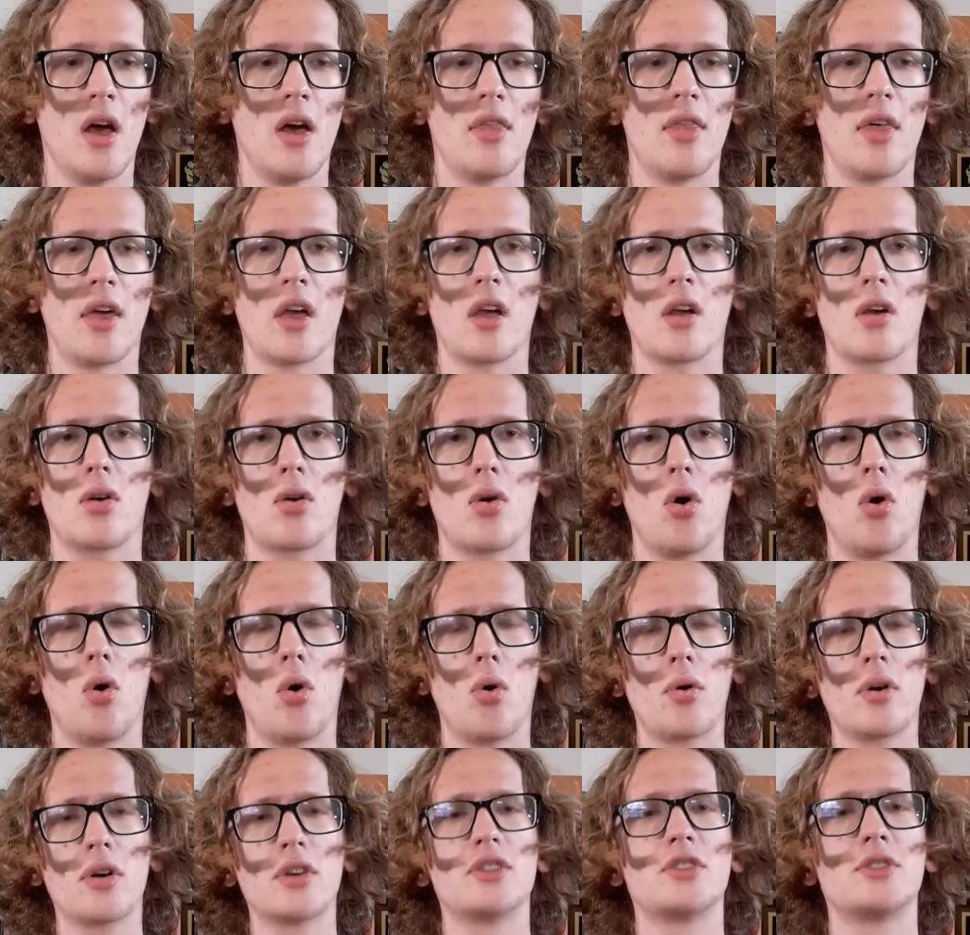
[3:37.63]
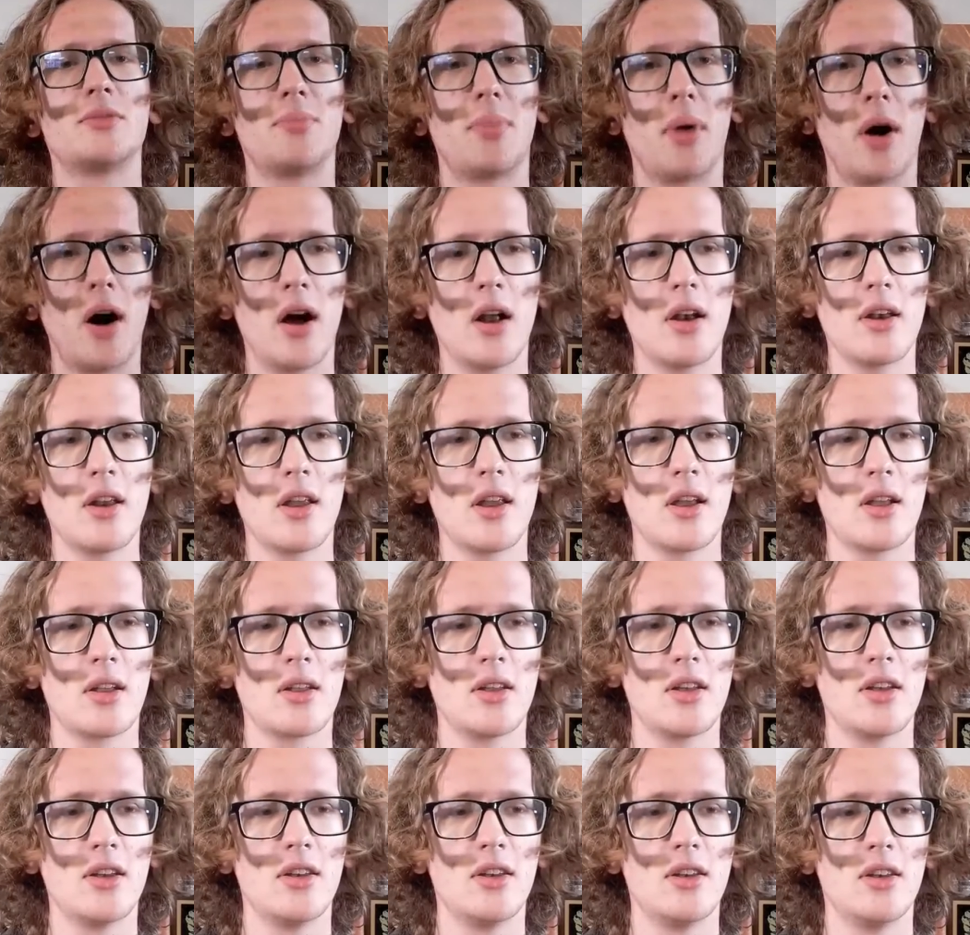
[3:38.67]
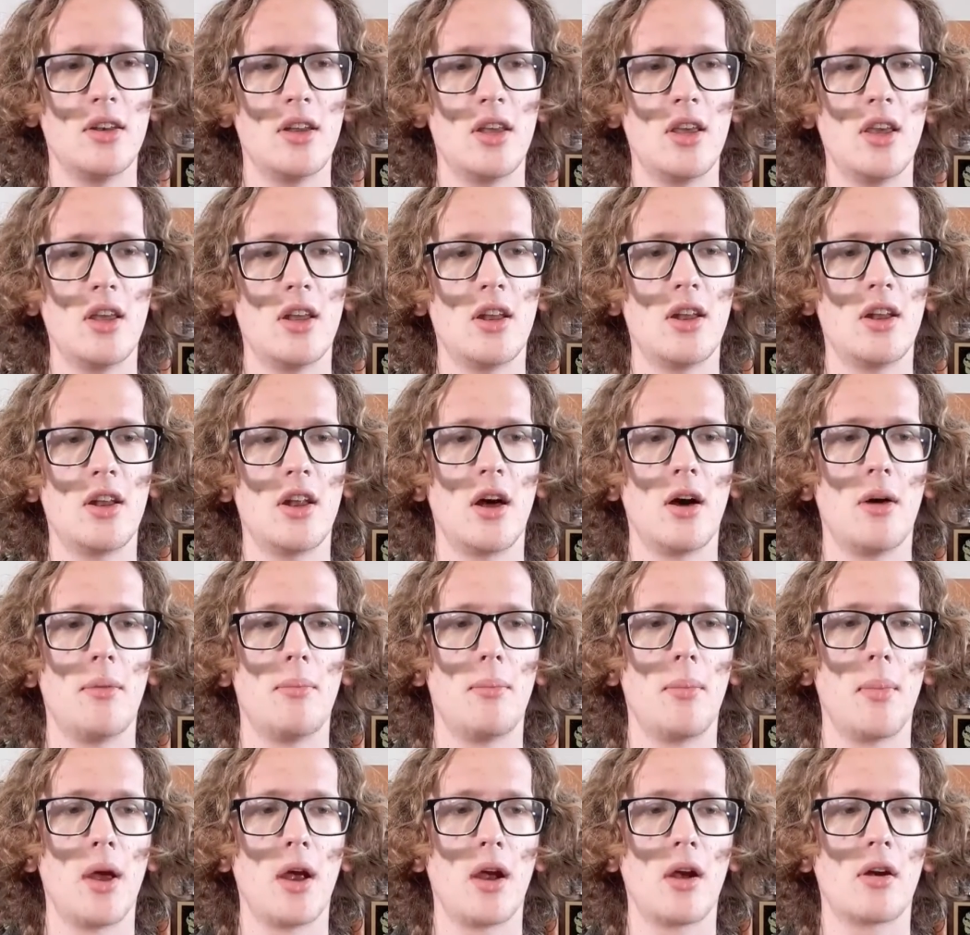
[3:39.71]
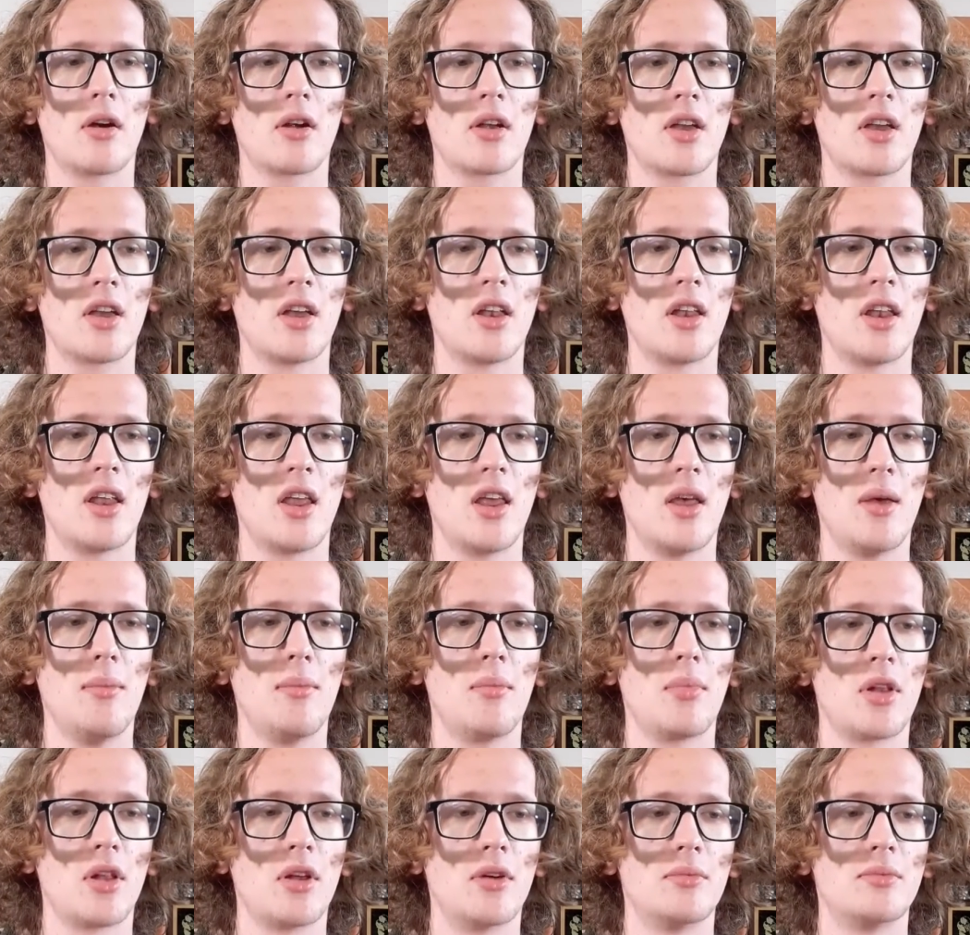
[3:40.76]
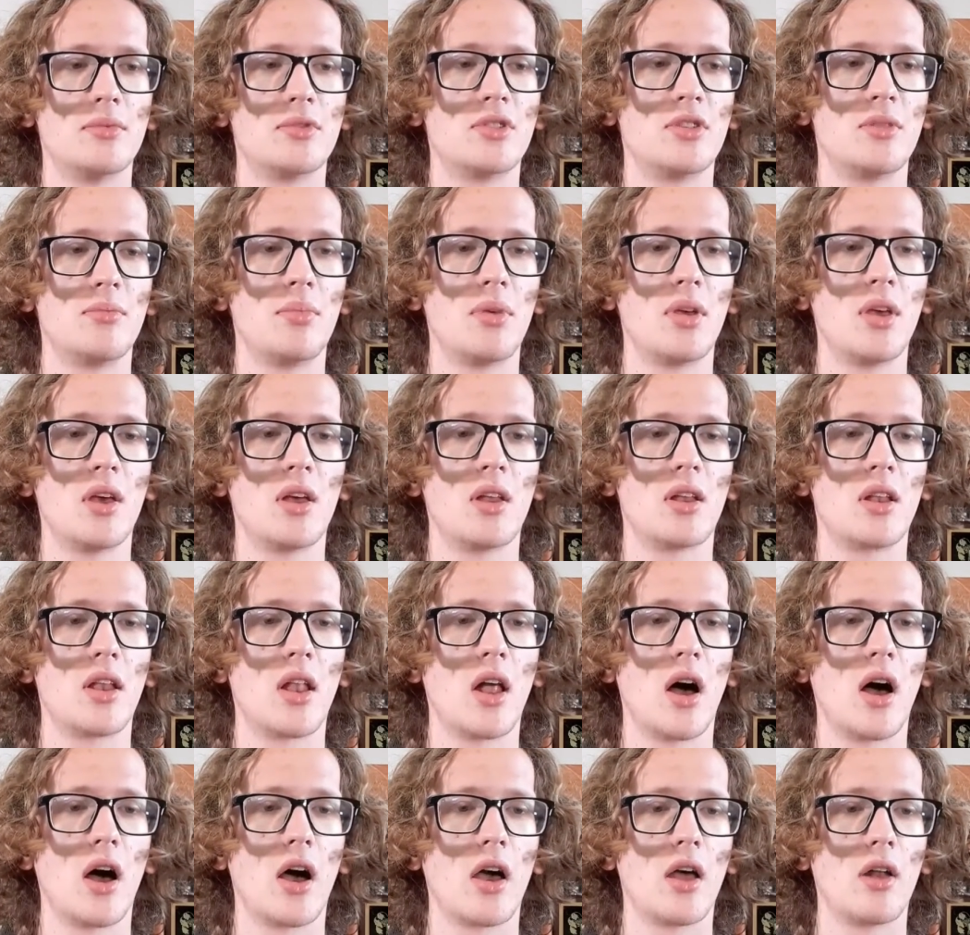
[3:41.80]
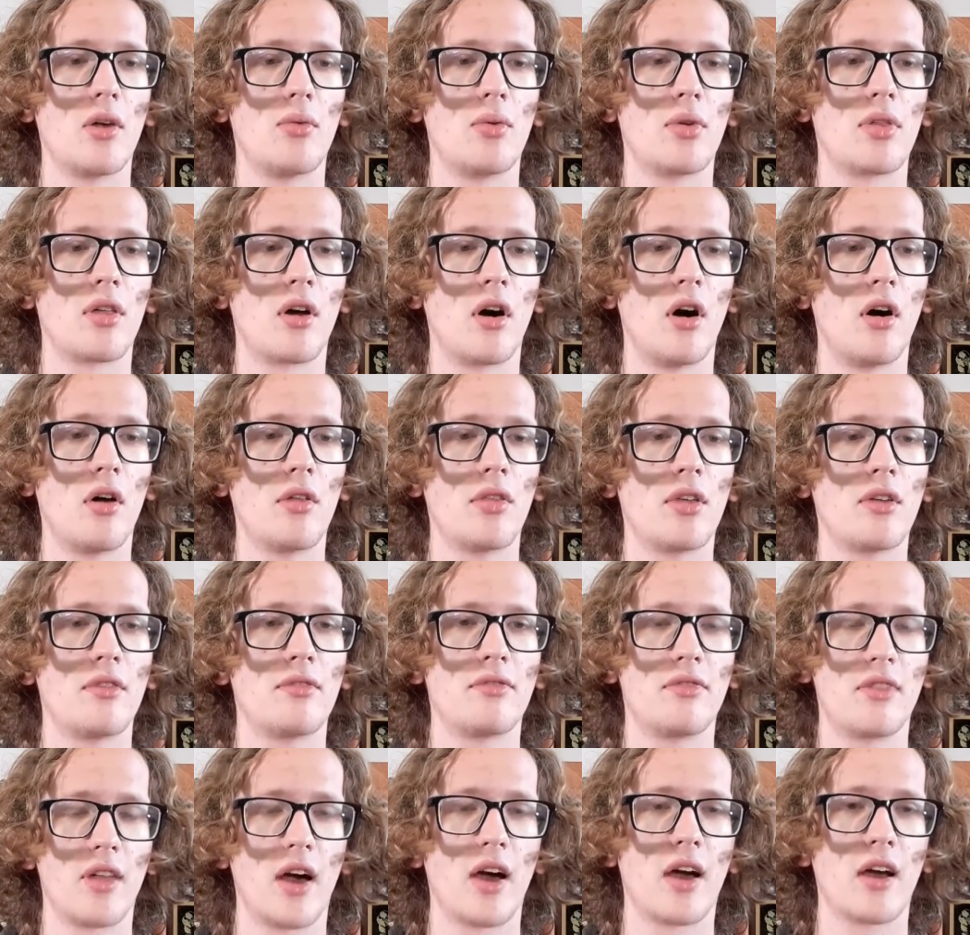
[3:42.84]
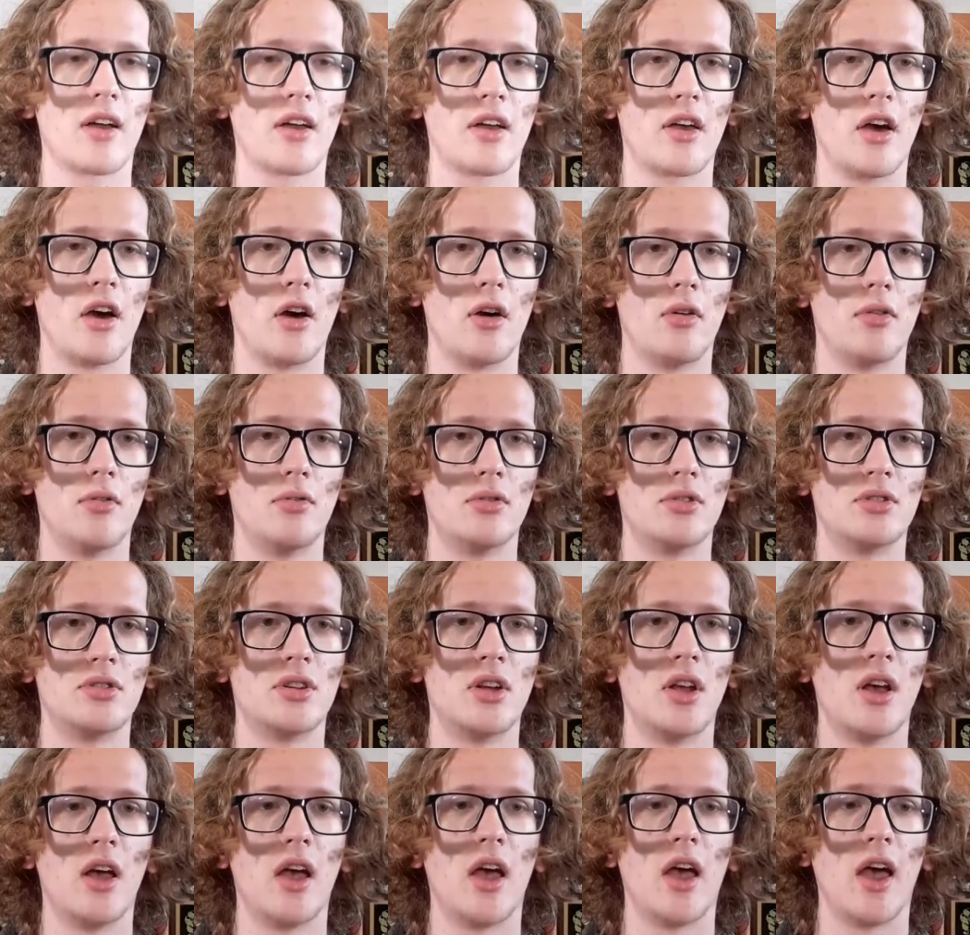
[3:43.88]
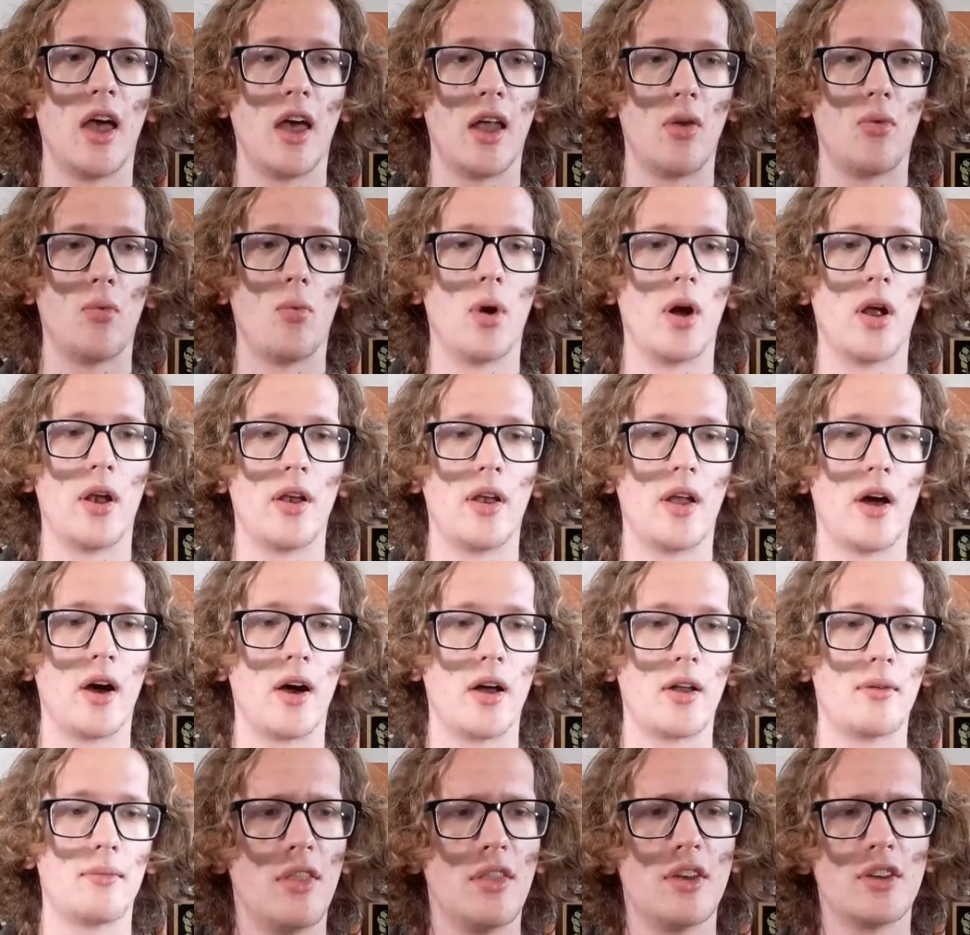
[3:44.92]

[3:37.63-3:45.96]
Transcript: they correspondingly needed American emblems to be in line with all the flag codes and whatnot.